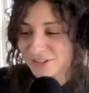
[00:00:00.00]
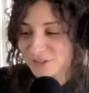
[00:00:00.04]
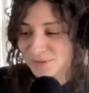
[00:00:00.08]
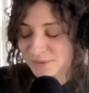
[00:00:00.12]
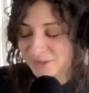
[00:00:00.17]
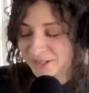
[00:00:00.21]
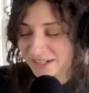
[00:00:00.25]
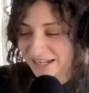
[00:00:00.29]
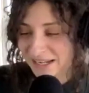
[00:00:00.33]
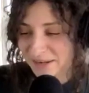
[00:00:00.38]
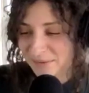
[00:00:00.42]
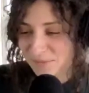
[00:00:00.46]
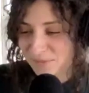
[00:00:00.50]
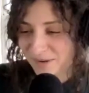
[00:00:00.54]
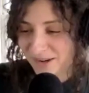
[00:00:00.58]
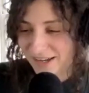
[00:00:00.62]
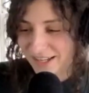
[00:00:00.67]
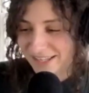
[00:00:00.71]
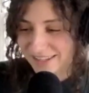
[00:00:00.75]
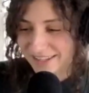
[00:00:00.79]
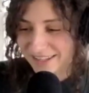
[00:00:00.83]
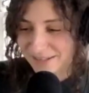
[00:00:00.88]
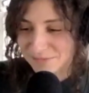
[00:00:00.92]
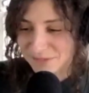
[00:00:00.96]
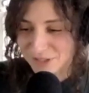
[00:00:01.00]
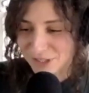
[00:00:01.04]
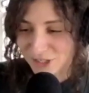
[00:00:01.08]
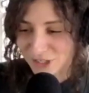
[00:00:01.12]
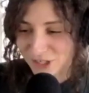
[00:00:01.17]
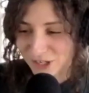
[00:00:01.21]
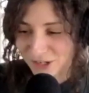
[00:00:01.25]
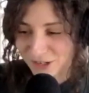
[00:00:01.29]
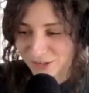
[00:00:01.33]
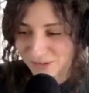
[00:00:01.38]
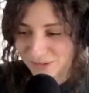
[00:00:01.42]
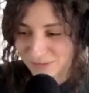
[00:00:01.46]
what I want them to
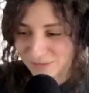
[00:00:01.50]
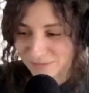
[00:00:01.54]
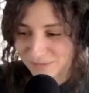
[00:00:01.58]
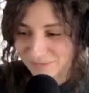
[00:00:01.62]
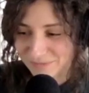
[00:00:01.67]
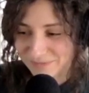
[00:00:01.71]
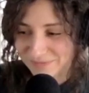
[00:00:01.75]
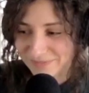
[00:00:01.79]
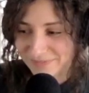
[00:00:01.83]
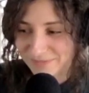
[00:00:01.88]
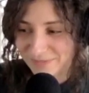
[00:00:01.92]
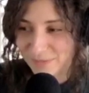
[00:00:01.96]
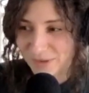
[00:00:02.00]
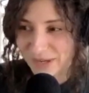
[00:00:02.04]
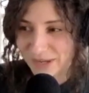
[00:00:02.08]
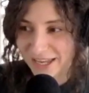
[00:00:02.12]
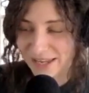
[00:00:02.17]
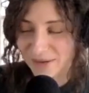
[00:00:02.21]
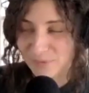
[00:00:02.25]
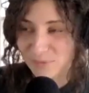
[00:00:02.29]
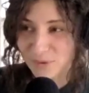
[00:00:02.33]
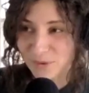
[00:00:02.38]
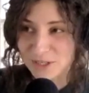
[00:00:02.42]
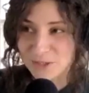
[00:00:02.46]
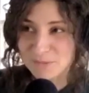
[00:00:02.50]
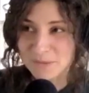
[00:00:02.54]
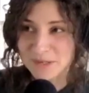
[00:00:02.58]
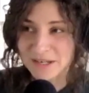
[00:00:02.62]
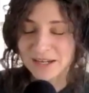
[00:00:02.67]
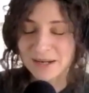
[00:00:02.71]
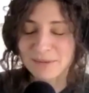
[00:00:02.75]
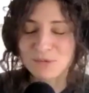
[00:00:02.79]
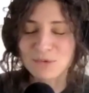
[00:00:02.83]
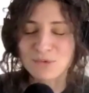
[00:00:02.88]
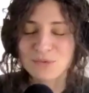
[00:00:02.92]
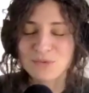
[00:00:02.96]
know. And what's
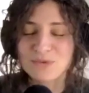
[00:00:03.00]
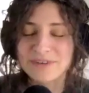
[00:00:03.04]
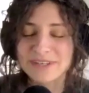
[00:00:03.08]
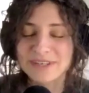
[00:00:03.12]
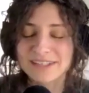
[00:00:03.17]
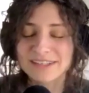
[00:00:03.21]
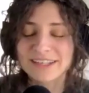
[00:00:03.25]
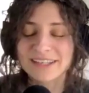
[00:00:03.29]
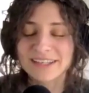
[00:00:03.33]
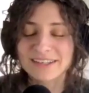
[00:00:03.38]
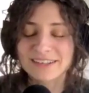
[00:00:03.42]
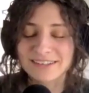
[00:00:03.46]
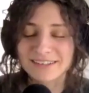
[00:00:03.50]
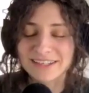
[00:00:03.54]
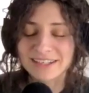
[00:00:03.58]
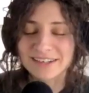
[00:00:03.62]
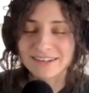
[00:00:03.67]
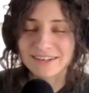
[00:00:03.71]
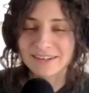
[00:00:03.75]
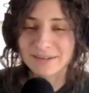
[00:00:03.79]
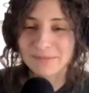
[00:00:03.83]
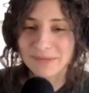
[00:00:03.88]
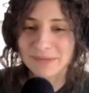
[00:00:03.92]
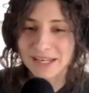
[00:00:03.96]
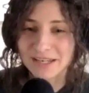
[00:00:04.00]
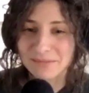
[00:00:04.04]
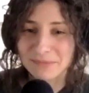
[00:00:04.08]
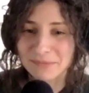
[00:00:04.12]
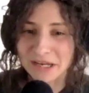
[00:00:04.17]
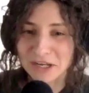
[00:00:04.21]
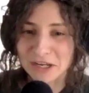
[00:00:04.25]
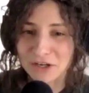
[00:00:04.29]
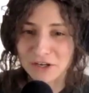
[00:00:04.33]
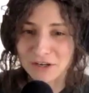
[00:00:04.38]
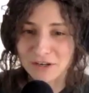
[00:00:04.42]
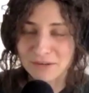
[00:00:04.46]
become really clear to me and
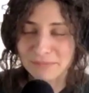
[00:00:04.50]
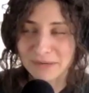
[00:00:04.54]
my